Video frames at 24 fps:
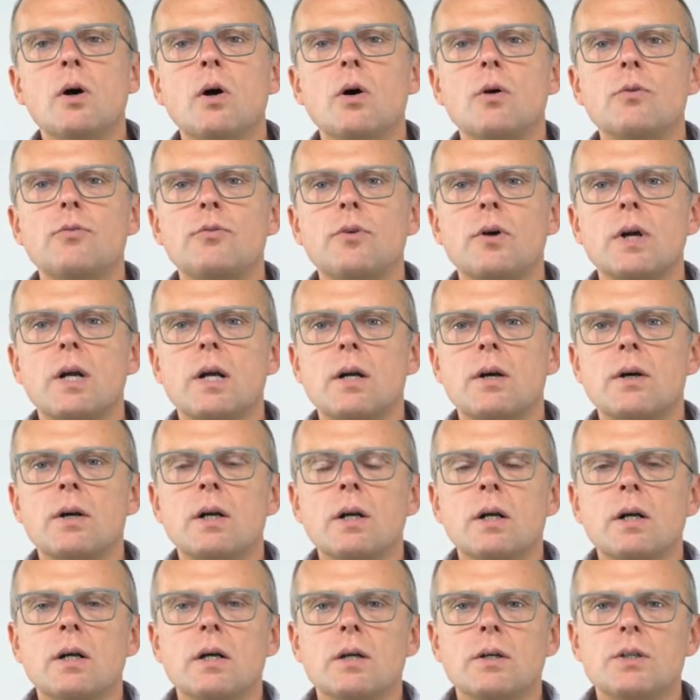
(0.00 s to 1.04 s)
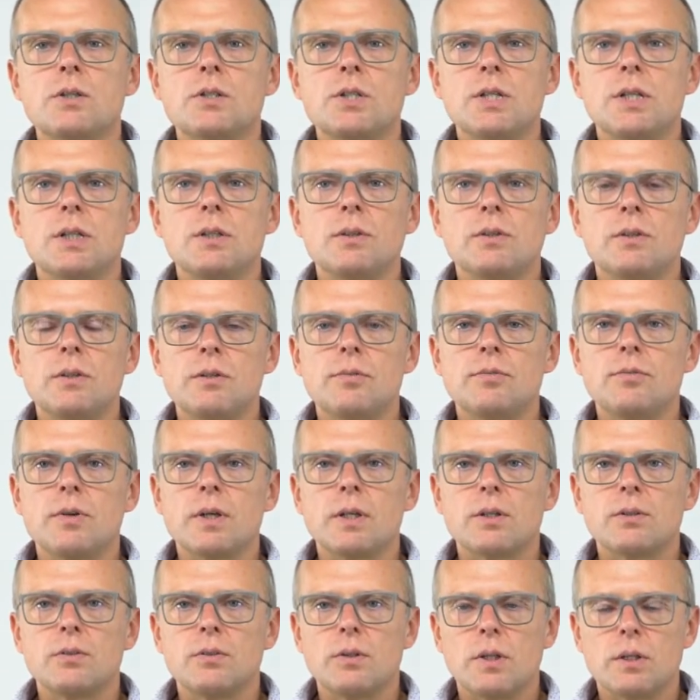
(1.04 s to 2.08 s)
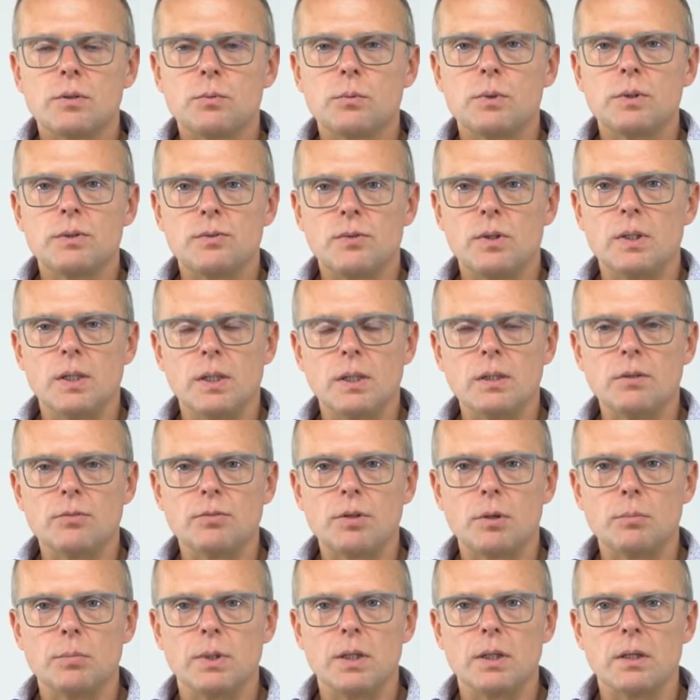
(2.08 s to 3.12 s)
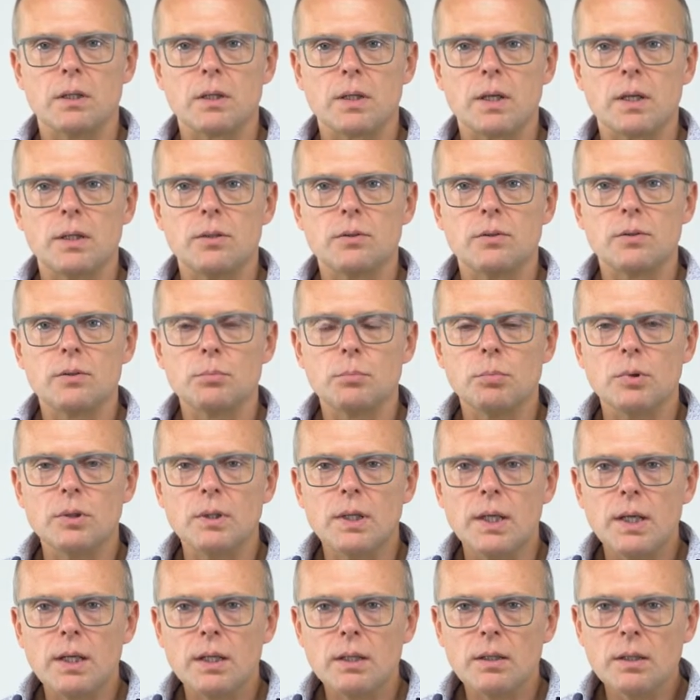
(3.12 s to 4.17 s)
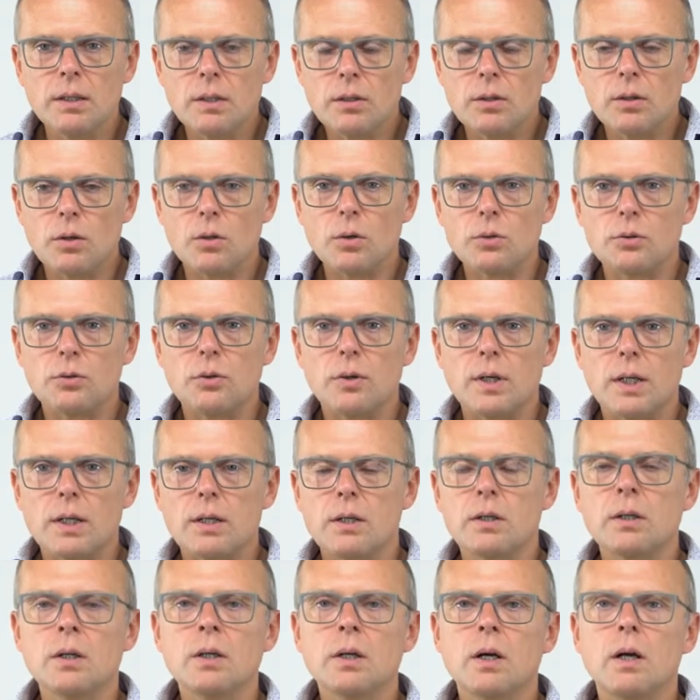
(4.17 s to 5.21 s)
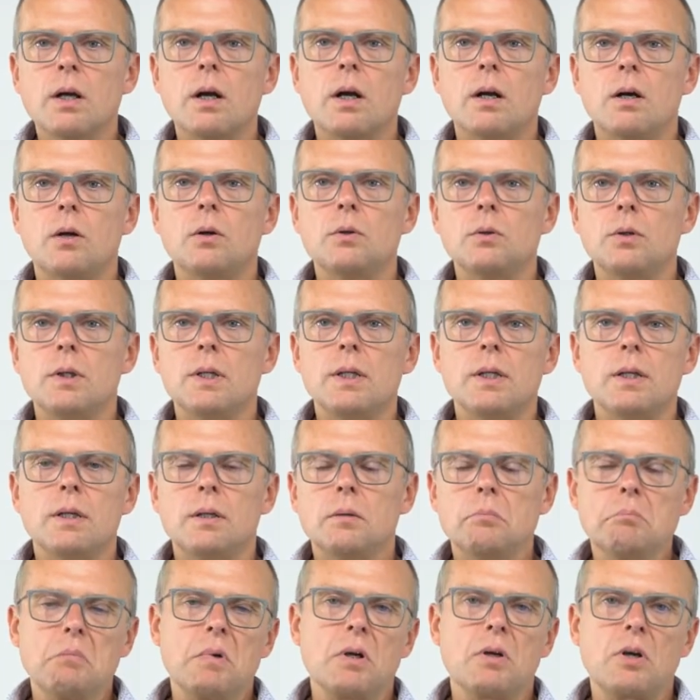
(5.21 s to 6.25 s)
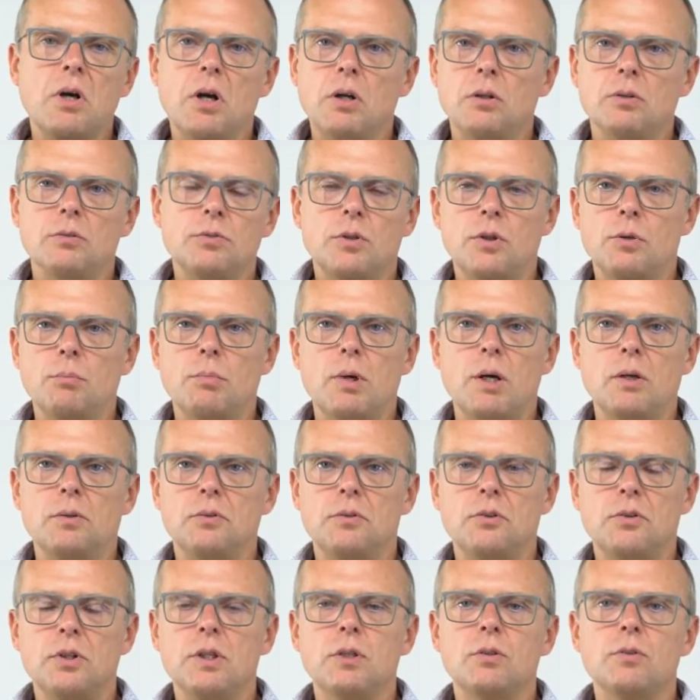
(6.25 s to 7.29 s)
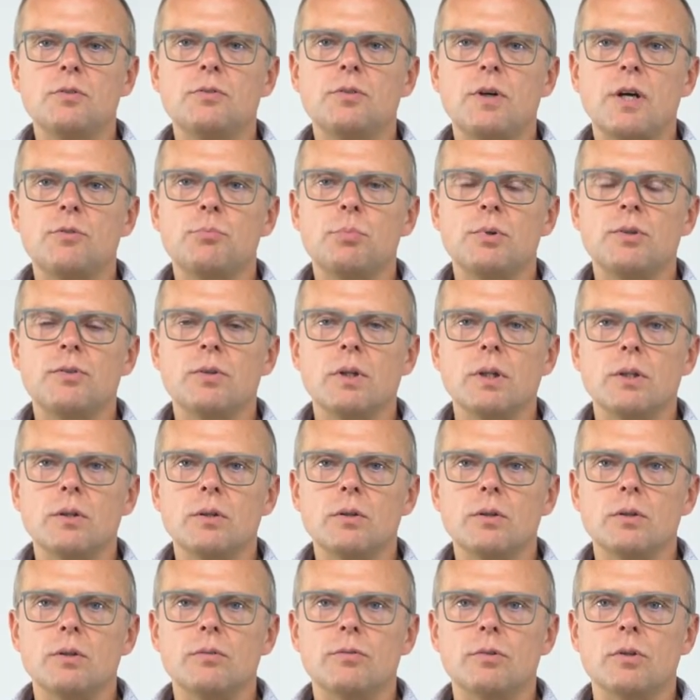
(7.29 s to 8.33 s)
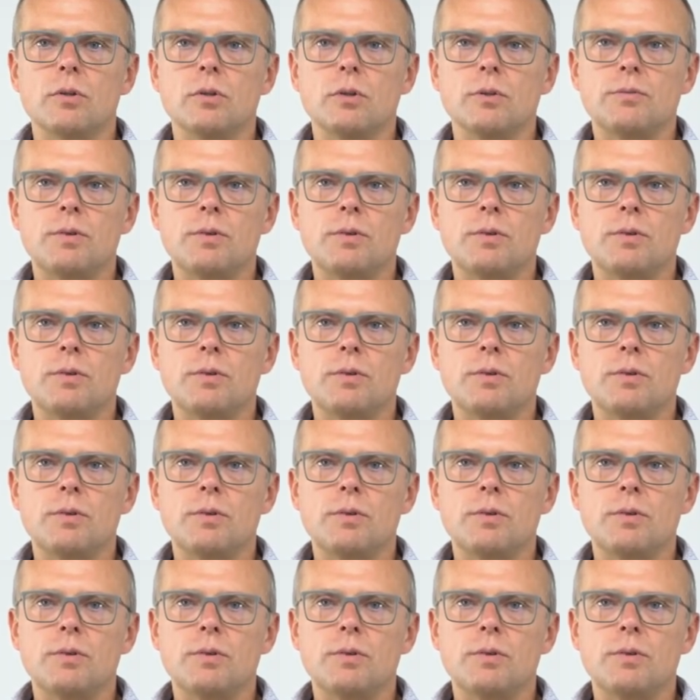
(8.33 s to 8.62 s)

of rare gene defects that we see in familial cases. But they altogether only account for about 3 to 5% of all the